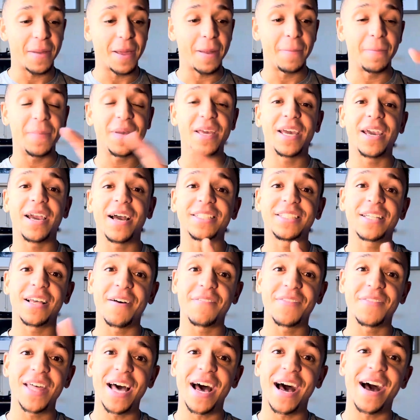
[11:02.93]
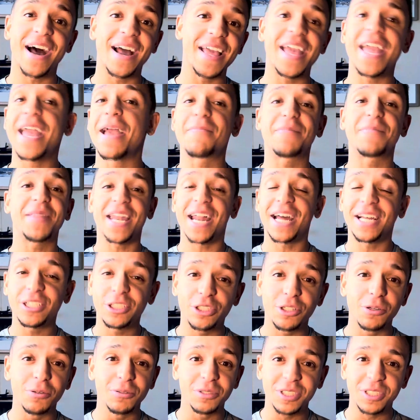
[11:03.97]
and because of the I am that I
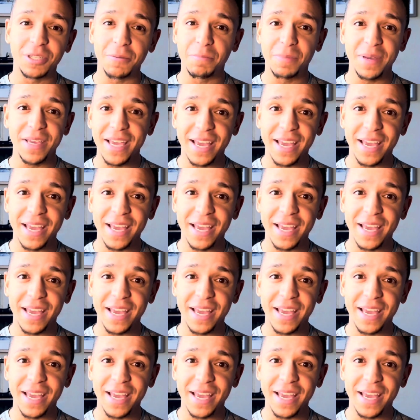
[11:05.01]
choose to be